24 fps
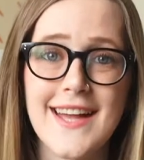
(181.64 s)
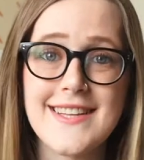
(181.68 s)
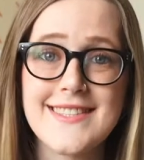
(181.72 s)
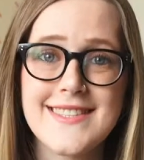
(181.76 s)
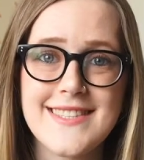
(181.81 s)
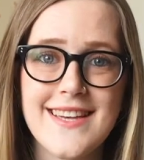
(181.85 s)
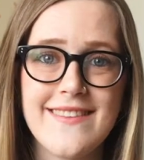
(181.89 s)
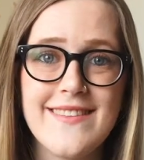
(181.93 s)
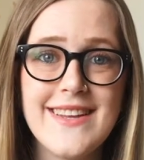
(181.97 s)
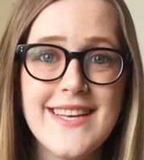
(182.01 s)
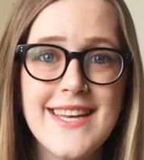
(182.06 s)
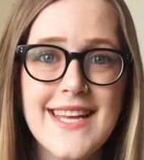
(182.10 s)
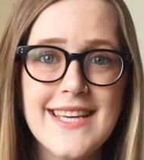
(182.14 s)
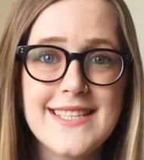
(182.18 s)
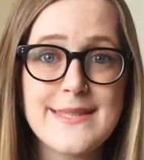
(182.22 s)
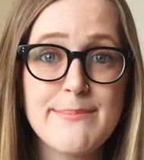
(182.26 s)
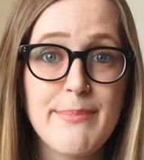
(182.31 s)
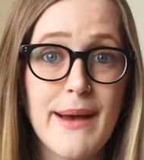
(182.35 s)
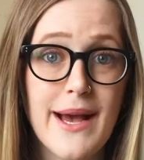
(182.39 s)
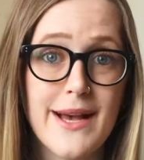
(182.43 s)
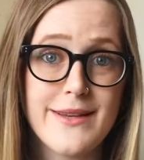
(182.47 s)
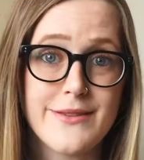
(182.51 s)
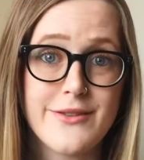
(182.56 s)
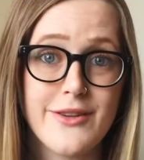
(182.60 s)
And seven days
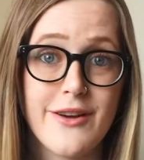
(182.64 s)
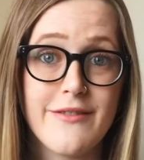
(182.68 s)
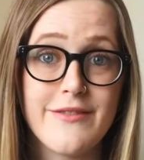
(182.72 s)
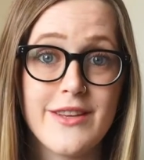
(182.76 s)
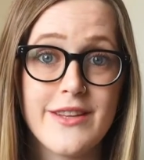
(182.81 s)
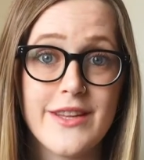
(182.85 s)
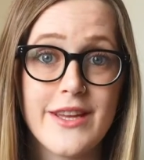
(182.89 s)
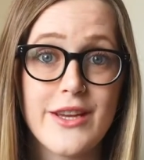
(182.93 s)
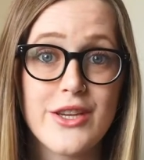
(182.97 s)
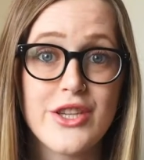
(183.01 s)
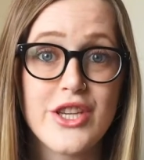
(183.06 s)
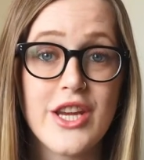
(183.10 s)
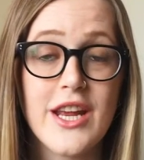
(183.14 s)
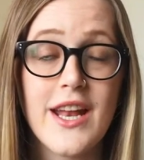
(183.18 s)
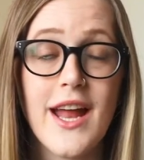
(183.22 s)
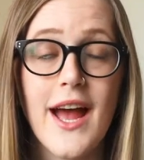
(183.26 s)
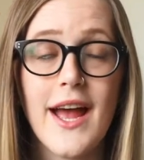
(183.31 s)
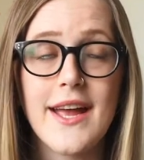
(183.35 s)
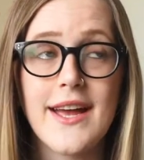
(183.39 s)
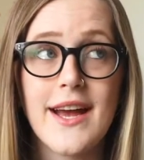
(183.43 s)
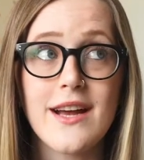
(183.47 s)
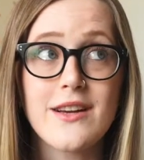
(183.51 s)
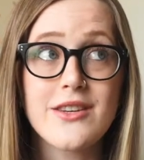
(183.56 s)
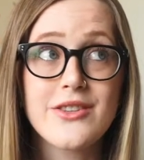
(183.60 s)
past ovulation,
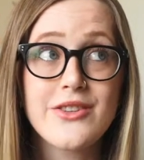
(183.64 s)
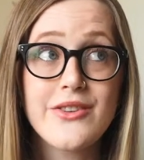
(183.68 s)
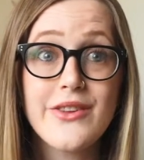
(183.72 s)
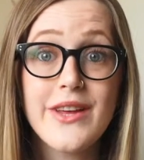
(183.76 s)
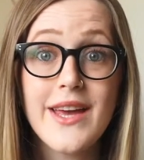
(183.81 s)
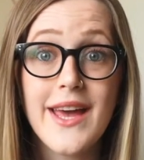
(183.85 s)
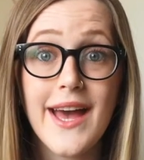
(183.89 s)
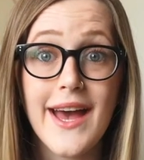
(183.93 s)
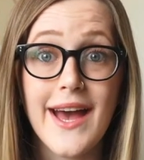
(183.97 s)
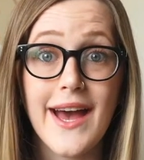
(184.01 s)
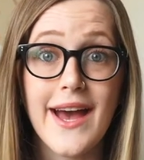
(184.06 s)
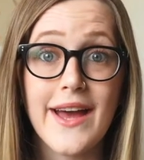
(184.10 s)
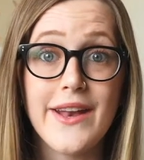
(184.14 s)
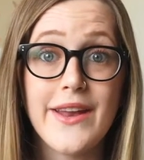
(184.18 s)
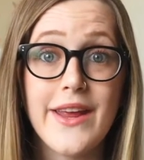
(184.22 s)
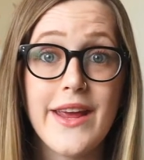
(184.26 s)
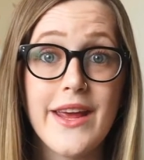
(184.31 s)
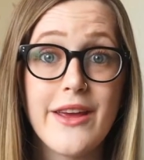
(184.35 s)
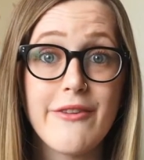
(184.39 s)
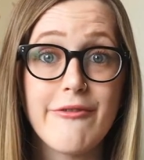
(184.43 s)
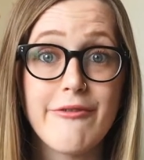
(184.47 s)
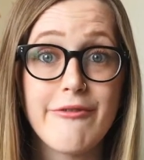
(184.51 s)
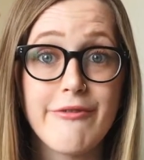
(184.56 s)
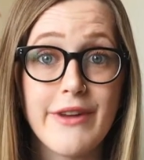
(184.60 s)
I actually had
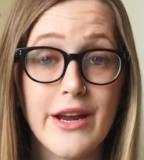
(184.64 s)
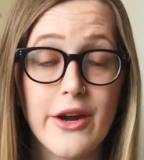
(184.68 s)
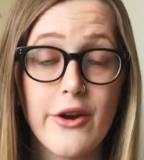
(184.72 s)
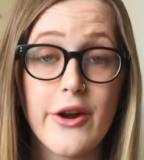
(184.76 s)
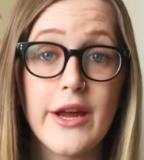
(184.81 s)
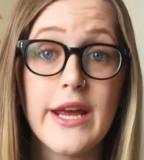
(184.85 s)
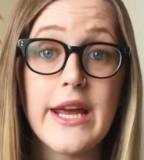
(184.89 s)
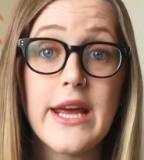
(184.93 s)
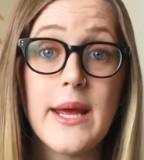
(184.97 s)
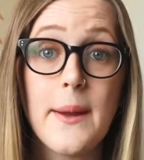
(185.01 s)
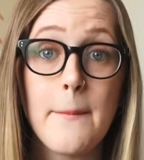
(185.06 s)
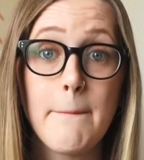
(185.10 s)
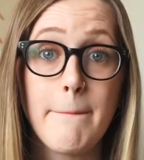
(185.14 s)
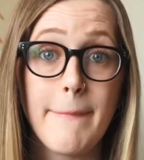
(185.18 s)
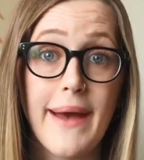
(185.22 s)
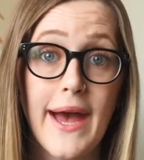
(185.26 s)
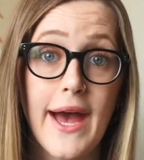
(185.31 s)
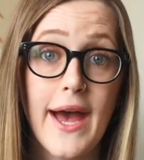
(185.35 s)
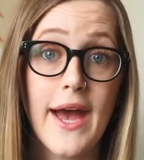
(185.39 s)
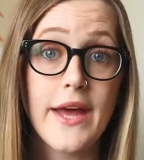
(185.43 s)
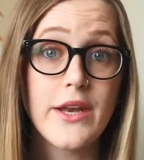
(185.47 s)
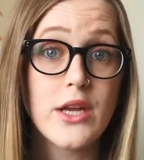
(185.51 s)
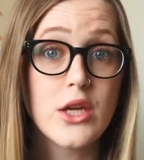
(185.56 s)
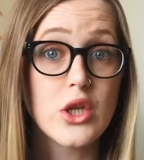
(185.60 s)
a very
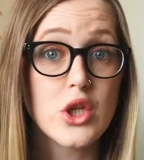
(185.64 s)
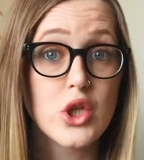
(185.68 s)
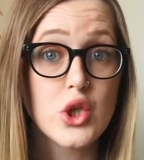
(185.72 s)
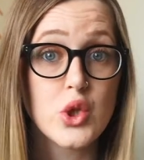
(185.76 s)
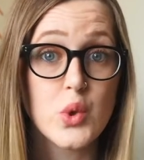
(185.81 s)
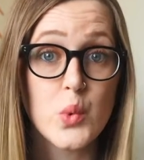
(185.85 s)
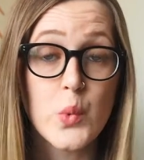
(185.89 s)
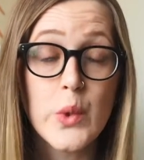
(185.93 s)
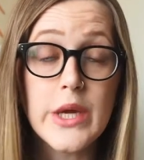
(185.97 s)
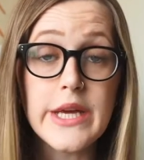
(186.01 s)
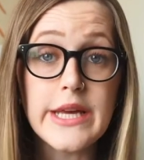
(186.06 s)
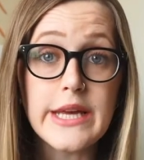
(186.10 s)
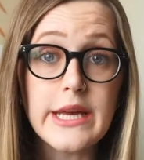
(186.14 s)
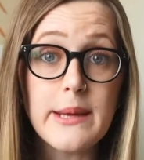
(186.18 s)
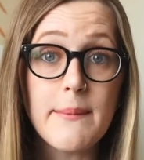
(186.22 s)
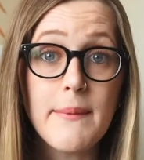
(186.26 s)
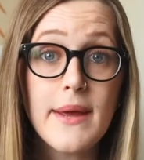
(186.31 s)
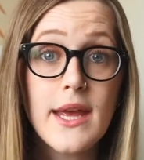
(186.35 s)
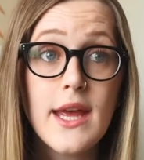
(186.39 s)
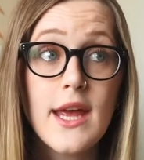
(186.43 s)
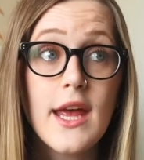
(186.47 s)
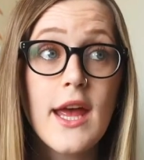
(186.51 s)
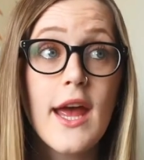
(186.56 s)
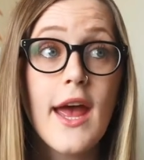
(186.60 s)
bad dream.